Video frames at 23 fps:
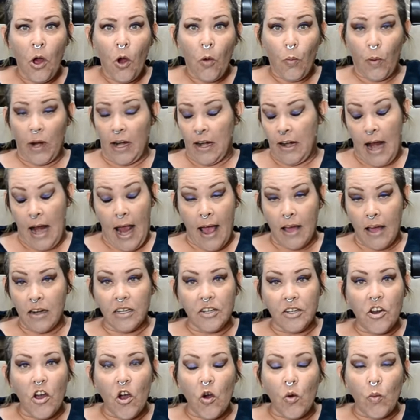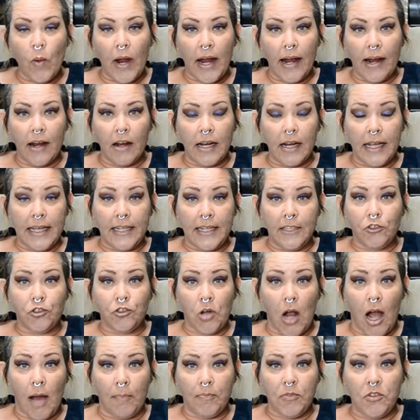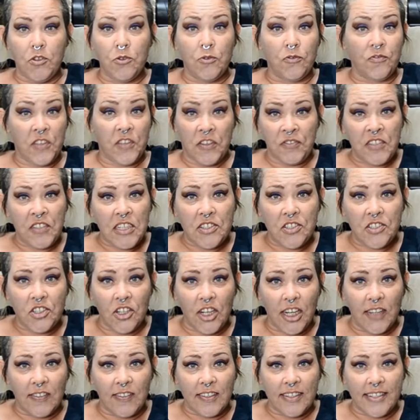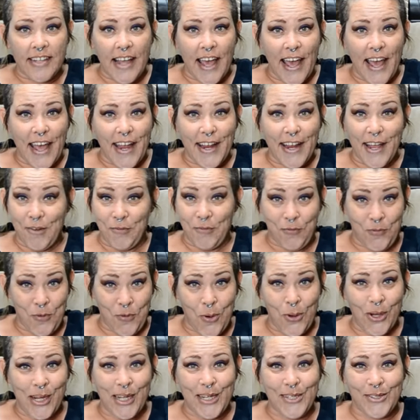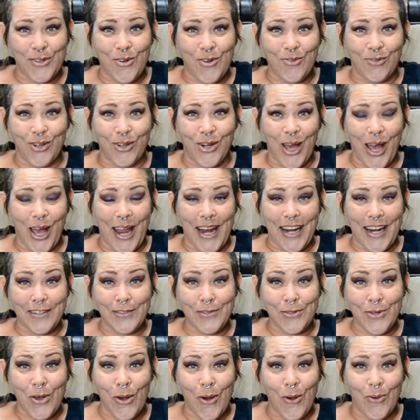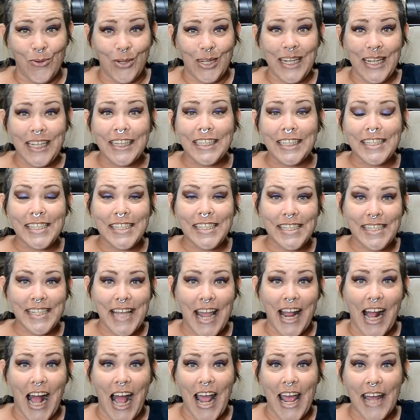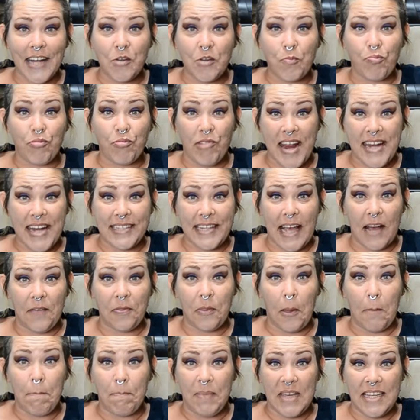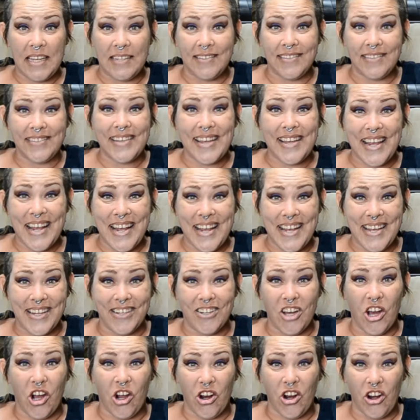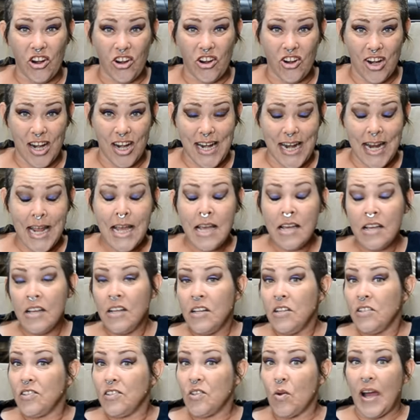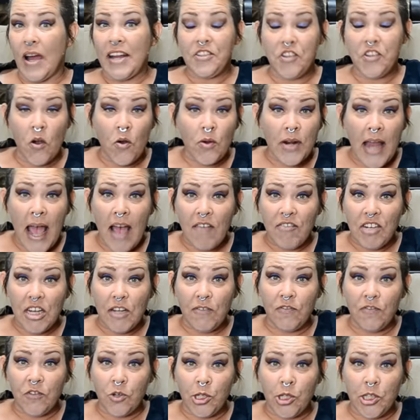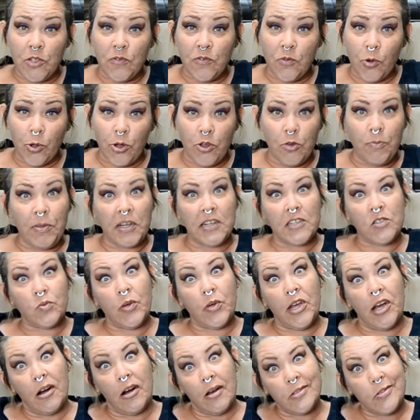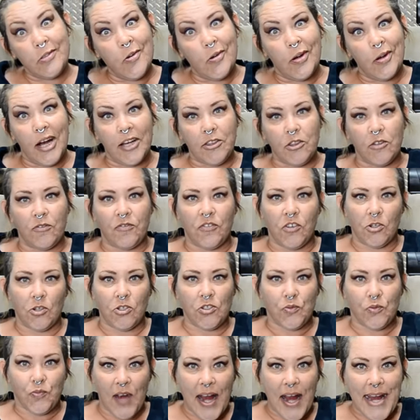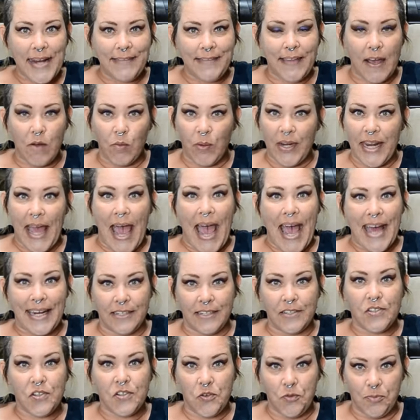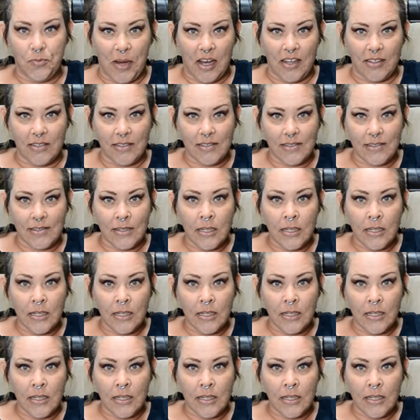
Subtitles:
where out of nowhere it dropped to 50s during the day and 40s overnight. So needless to say, I had to break down the bins in a hurry. So I don't have any footage for you because we also got the first rain that we had in 2 months.